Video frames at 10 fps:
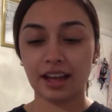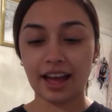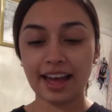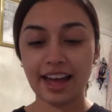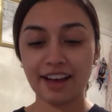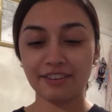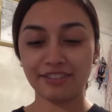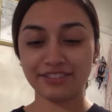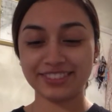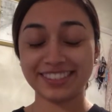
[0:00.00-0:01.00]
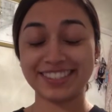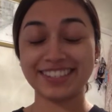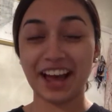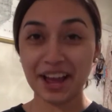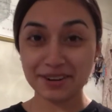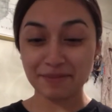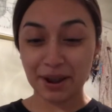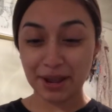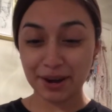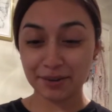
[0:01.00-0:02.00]
have dyed my
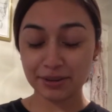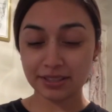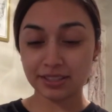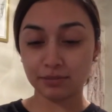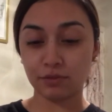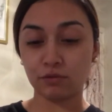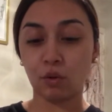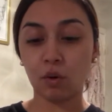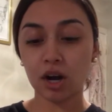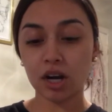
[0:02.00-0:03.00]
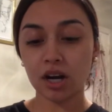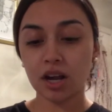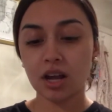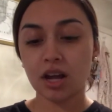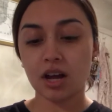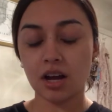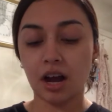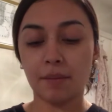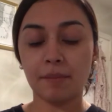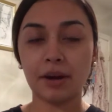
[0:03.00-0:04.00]
hair with this before,
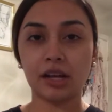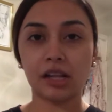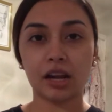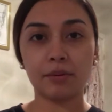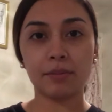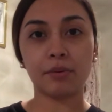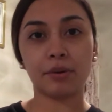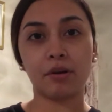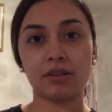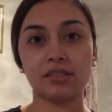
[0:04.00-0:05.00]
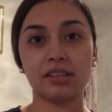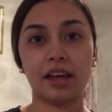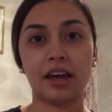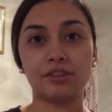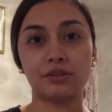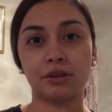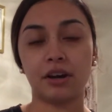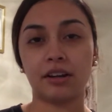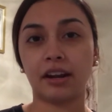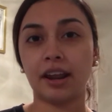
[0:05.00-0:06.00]
but a lot of people requested that I do it
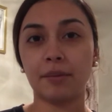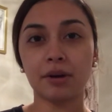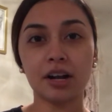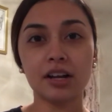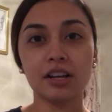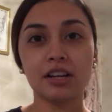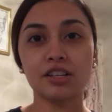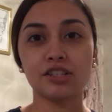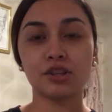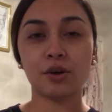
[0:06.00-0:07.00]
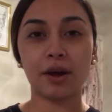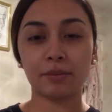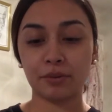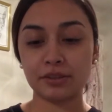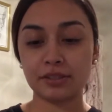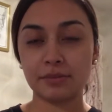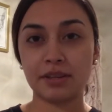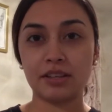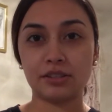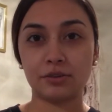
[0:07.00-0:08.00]
on camera, so I'm going to be
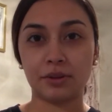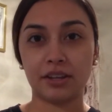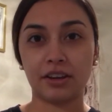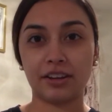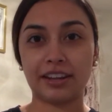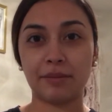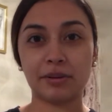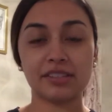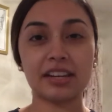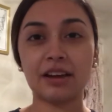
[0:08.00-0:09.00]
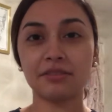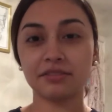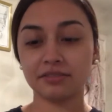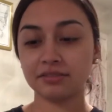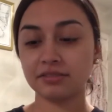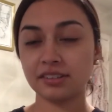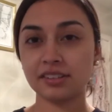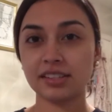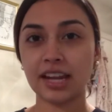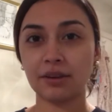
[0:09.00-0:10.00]
doing it on camera. Sit down.
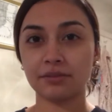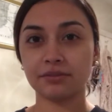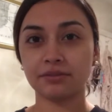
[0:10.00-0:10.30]
Sit down.